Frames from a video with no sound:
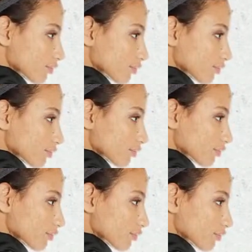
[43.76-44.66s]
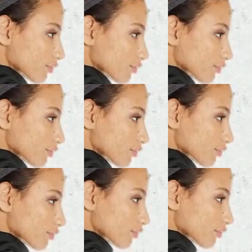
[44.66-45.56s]

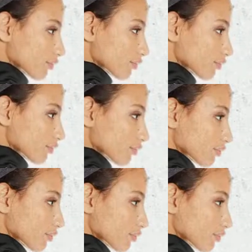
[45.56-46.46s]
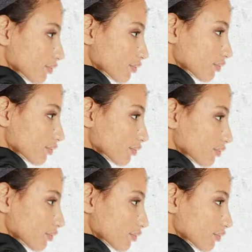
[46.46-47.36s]

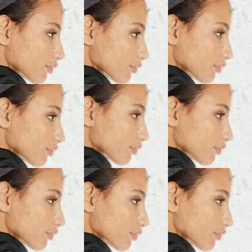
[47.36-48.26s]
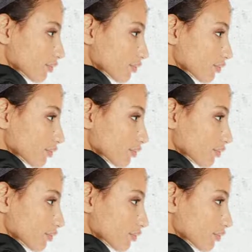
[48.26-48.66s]
Nobody speaks.